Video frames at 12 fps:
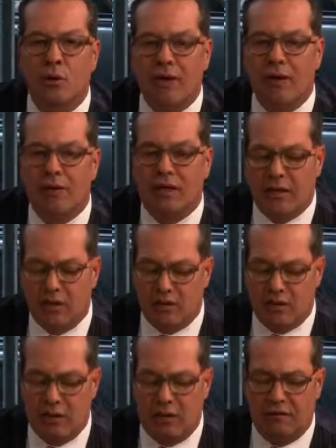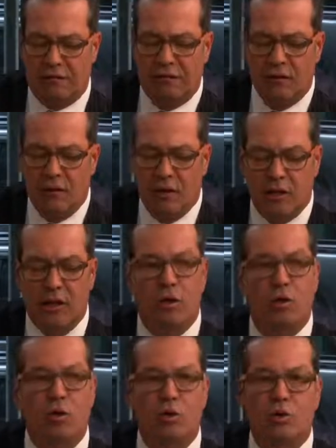without getting yourself
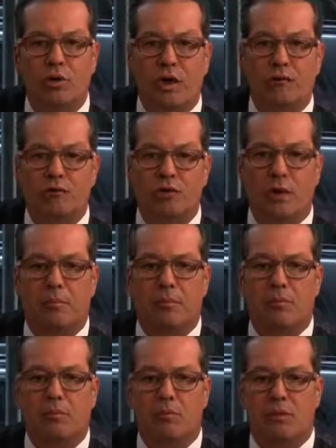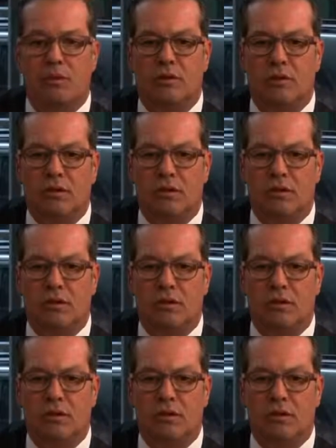in a hoot of trouble with